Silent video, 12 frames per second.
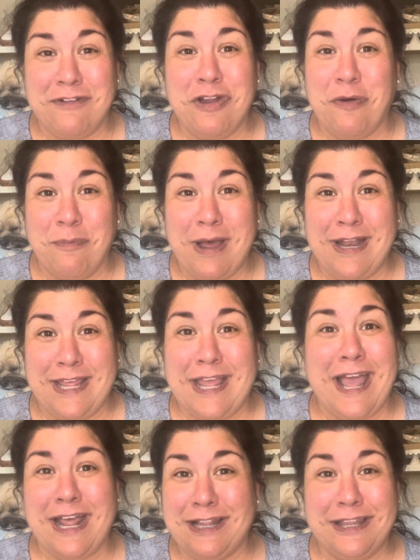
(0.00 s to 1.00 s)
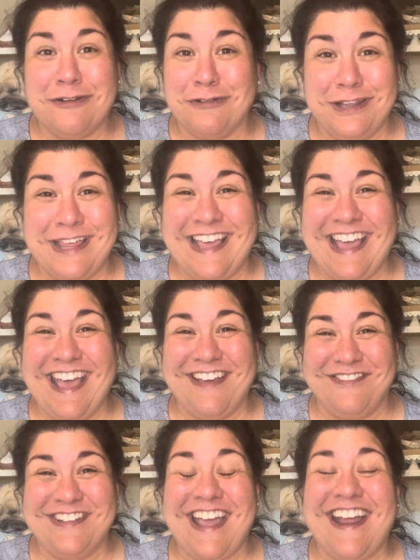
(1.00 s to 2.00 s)
no money. I literally
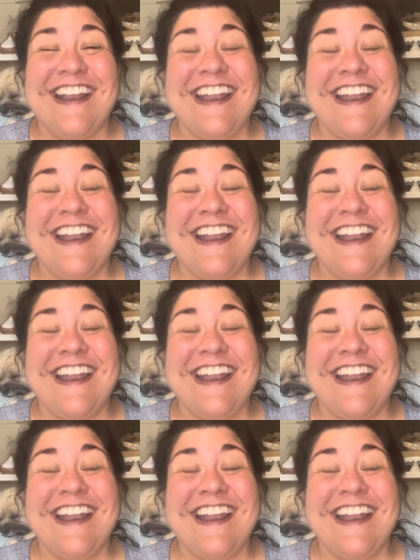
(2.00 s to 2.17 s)
am tired.